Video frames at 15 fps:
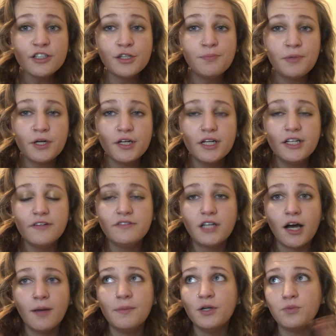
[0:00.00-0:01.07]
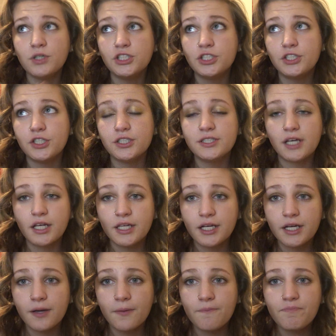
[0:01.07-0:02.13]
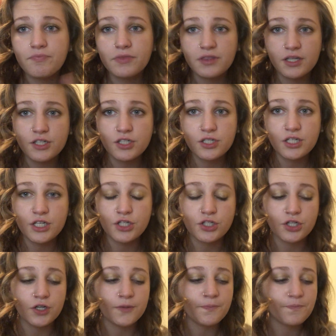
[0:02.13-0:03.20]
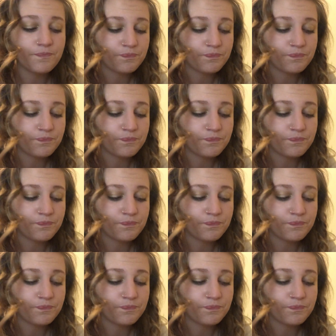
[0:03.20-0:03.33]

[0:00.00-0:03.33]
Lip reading: period of time in which they're selling this t-shirt.